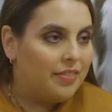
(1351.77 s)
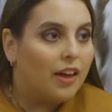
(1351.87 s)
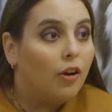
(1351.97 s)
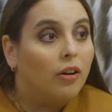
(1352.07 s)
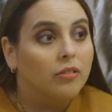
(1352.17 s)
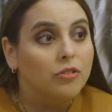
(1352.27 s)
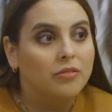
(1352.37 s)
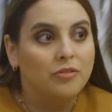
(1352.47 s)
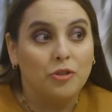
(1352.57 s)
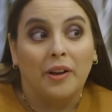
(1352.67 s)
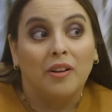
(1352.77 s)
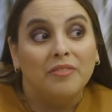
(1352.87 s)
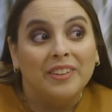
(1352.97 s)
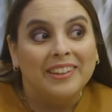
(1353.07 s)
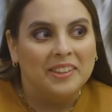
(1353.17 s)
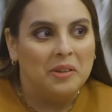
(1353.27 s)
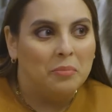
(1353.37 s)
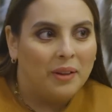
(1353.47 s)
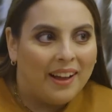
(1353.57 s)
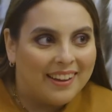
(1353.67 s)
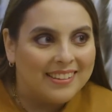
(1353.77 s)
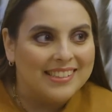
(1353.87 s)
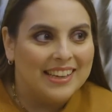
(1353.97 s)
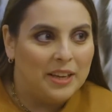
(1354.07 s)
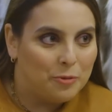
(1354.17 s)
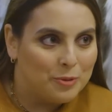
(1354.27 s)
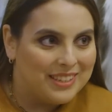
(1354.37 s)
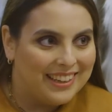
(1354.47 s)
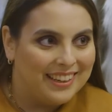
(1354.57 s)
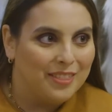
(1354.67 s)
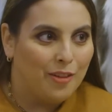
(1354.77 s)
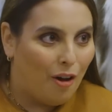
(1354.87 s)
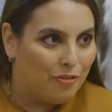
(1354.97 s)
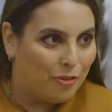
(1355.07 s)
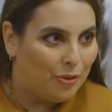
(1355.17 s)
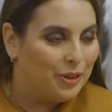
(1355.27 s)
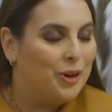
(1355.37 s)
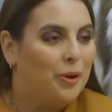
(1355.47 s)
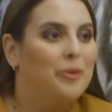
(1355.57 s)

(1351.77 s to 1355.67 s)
That are triumphant, complex, interesting, thoughtful. You know.